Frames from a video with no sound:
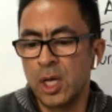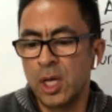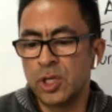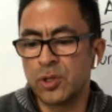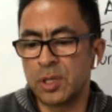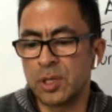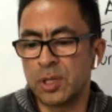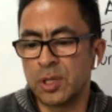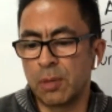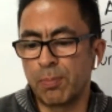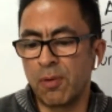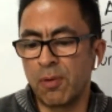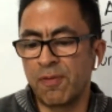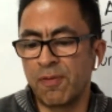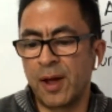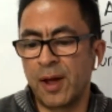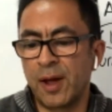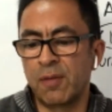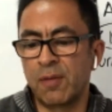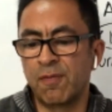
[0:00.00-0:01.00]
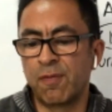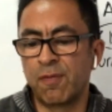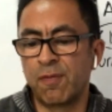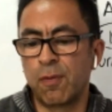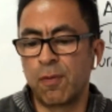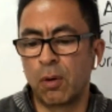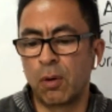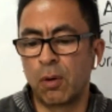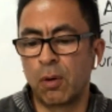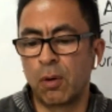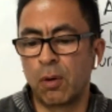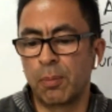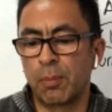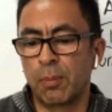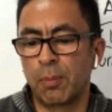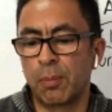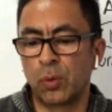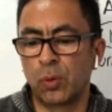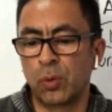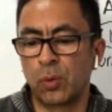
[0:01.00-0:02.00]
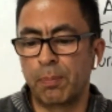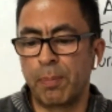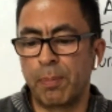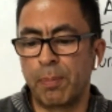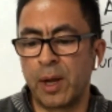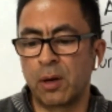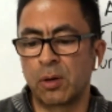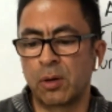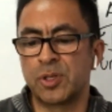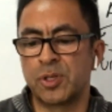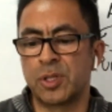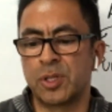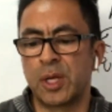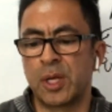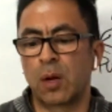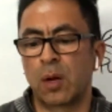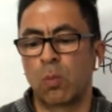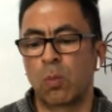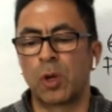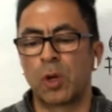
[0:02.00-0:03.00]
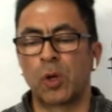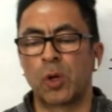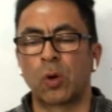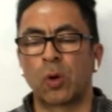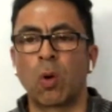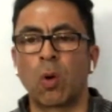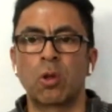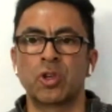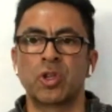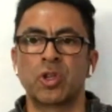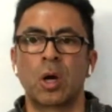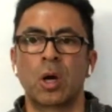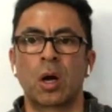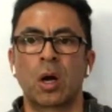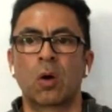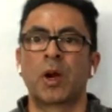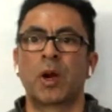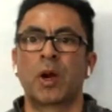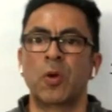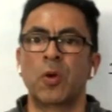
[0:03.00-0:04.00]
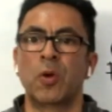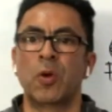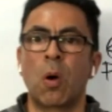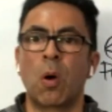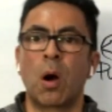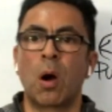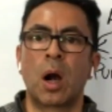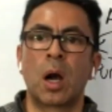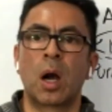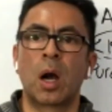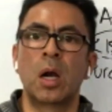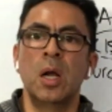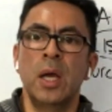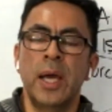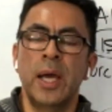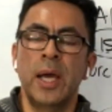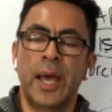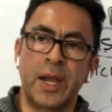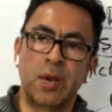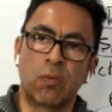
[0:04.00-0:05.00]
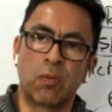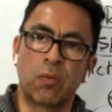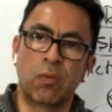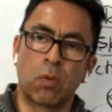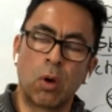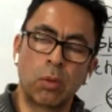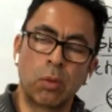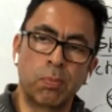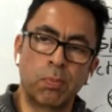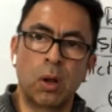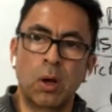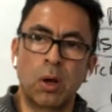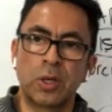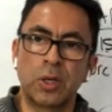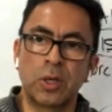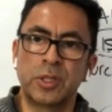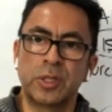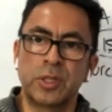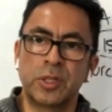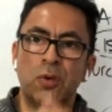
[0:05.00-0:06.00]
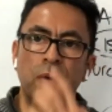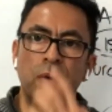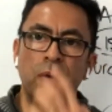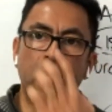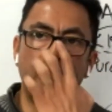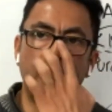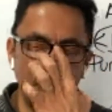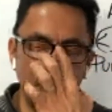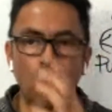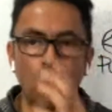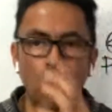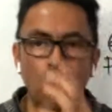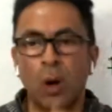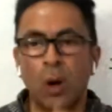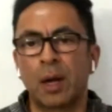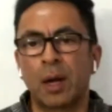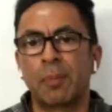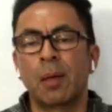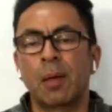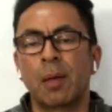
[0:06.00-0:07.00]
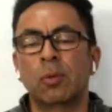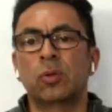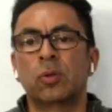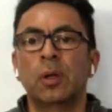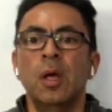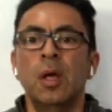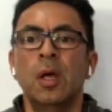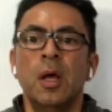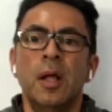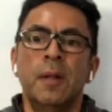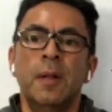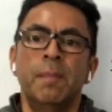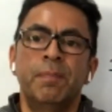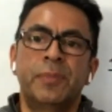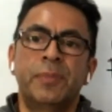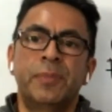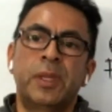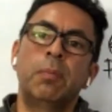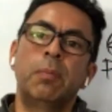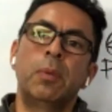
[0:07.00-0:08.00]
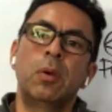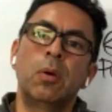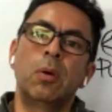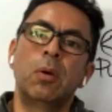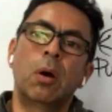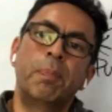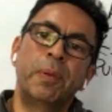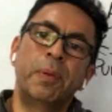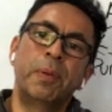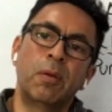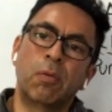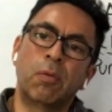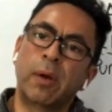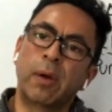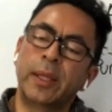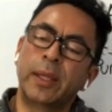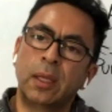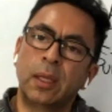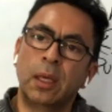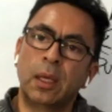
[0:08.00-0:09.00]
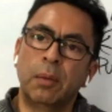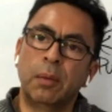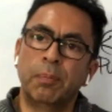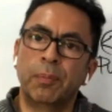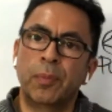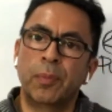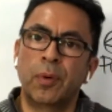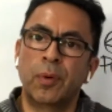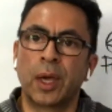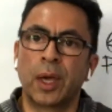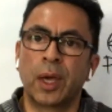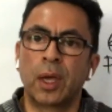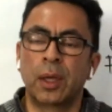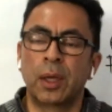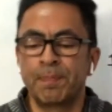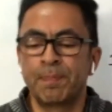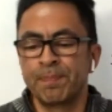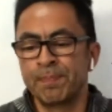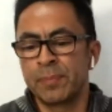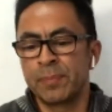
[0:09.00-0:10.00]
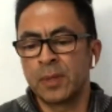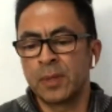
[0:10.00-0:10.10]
So it's a profiling form to better understand where your goals are, where you are, any roadblocks that you have, and then we're going to be able to team you up in the right team, okay?